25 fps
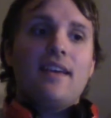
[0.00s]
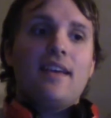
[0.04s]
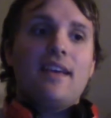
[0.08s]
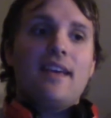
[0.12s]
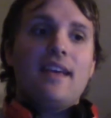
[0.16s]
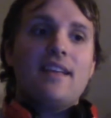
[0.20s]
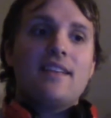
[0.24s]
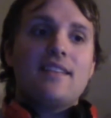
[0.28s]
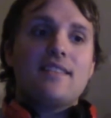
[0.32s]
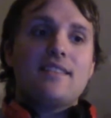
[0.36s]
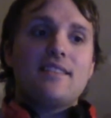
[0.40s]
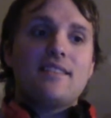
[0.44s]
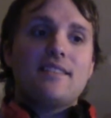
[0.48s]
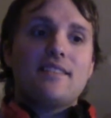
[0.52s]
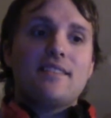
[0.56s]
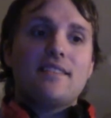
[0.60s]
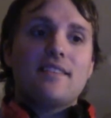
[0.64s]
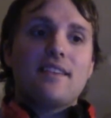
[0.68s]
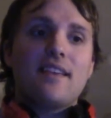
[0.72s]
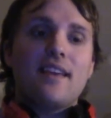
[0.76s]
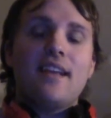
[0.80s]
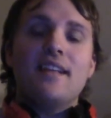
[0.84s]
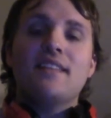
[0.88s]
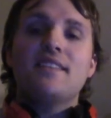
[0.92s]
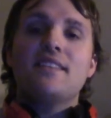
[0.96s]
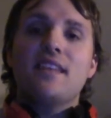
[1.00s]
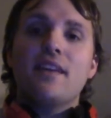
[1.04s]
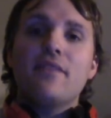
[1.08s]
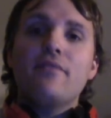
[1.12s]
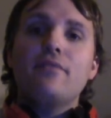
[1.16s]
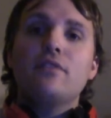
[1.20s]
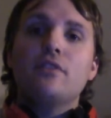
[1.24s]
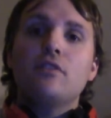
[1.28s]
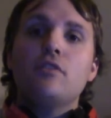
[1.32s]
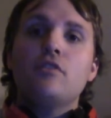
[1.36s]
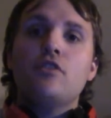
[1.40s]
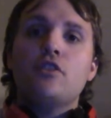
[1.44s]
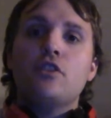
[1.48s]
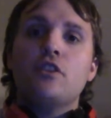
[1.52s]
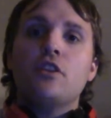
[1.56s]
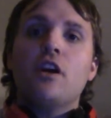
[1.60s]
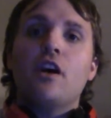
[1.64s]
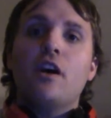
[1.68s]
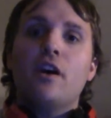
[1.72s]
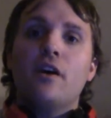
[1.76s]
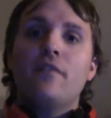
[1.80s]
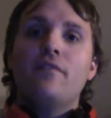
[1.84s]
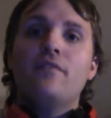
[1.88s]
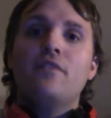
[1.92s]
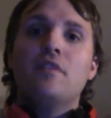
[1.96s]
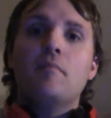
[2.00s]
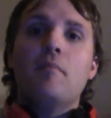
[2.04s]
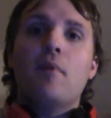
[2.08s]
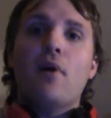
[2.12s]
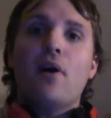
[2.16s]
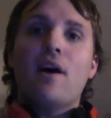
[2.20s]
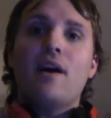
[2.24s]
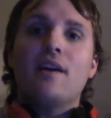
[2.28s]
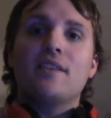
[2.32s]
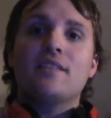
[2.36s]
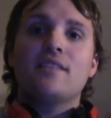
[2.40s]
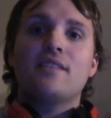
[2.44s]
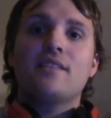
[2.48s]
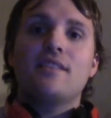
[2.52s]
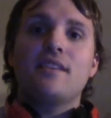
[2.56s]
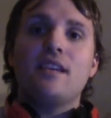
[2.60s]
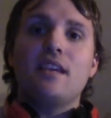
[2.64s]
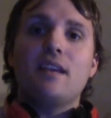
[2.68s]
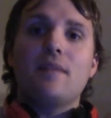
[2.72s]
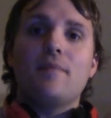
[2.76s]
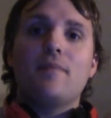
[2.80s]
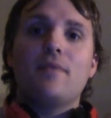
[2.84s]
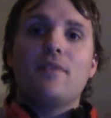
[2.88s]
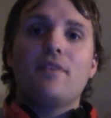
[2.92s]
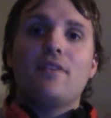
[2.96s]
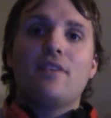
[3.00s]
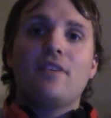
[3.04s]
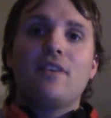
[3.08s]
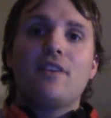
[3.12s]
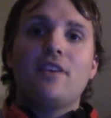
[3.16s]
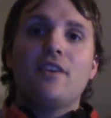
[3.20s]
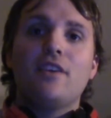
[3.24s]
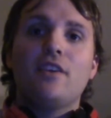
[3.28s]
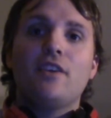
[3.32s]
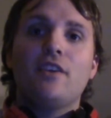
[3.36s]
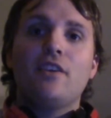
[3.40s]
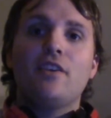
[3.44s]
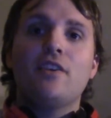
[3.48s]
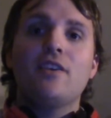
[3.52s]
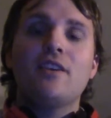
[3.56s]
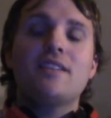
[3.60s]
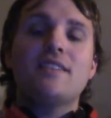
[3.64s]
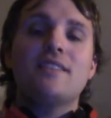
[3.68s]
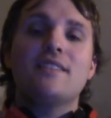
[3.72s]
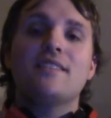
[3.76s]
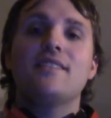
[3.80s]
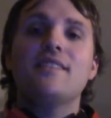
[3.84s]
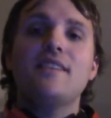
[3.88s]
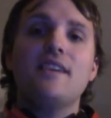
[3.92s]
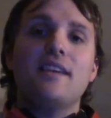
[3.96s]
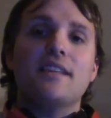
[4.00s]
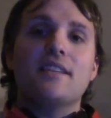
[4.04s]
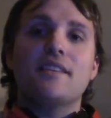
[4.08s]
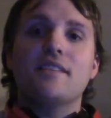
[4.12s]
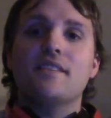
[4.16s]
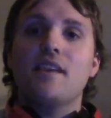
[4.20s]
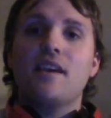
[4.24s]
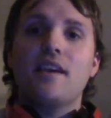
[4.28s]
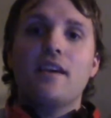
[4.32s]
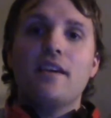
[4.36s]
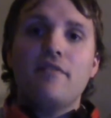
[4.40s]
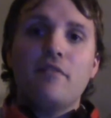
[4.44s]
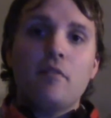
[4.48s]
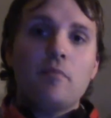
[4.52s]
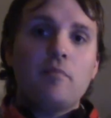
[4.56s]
It's an evolution of the boss theme. You can see it, if you